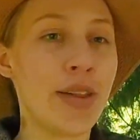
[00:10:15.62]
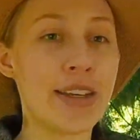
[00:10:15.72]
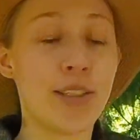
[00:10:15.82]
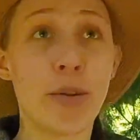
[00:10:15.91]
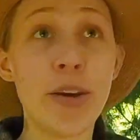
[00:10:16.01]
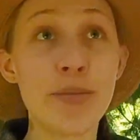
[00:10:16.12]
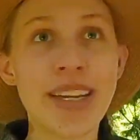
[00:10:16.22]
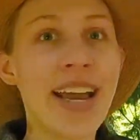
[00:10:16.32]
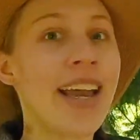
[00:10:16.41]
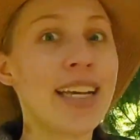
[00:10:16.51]
last super long,
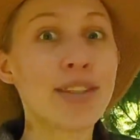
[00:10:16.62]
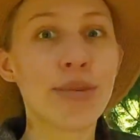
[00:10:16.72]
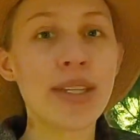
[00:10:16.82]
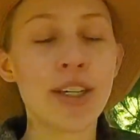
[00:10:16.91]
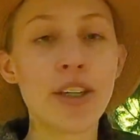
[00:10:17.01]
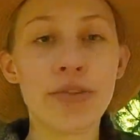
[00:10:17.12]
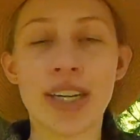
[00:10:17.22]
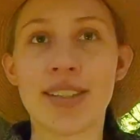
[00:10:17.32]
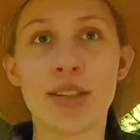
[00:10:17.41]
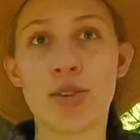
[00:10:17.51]
but it's really good for
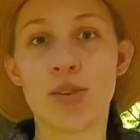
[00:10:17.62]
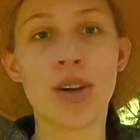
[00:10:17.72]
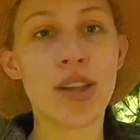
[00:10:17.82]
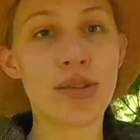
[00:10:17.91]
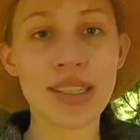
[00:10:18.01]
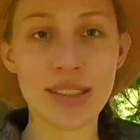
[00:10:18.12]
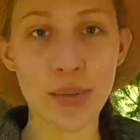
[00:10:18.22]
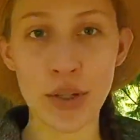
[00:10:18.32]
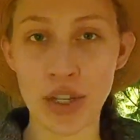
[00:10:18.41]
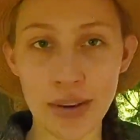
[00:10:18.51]
us, which is one of the
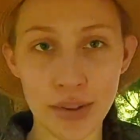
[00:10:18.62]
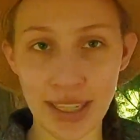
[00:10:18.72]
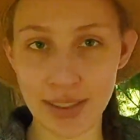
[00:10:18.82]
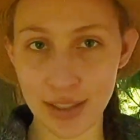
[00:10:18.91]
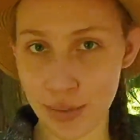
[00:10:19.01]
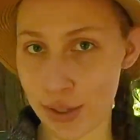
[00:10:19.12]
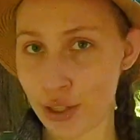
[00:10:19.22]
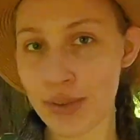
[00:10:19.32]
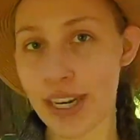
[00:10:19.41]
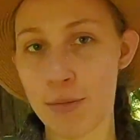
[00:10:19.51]
reasons why travel tends to
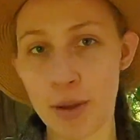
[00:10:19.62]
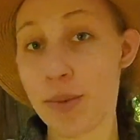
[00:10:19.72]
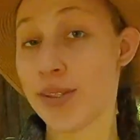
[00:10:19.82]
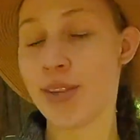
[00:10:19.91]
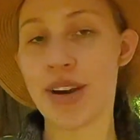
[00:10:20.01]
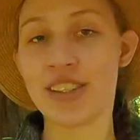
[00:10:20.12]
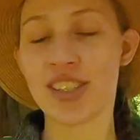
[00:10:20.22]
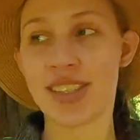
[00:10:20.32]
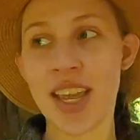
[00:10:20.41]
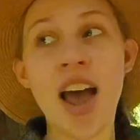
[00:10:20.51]
rejuvenate people so much,
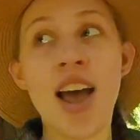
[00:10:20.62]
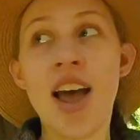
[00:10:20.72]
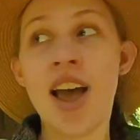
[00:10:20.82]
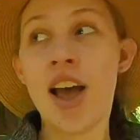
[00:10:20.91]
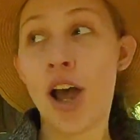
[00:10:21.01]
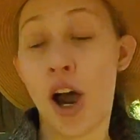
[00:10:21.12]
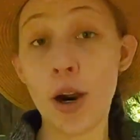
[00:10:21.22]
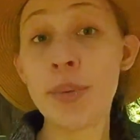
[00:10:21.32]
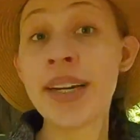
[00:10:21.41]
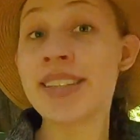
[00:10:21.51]
is
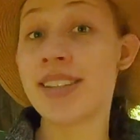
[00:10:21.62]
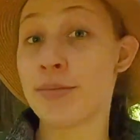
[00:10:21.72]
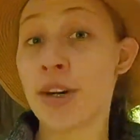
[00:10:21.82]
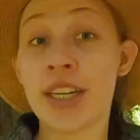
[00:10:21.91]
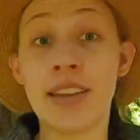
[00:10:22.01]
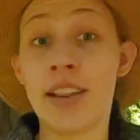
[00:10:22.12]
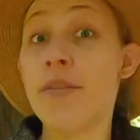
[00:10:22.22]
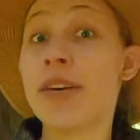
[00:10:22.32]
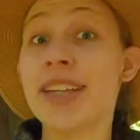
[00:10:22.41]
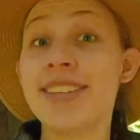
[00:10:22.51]
our brains freaking
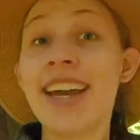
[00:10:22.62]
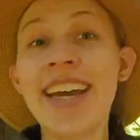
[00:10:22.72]
love it.